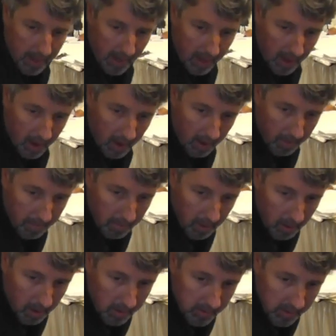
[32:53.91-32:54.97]
took that out.
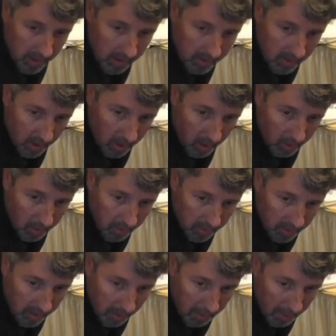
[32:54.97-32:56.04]
Let's see.
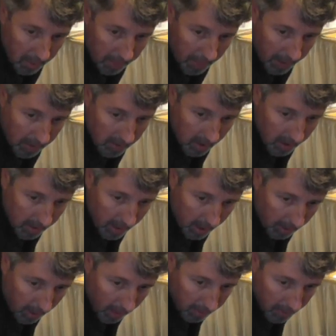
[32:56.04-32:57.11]
So some of the things here
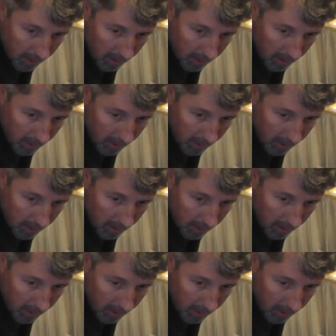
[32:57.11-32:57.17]
that are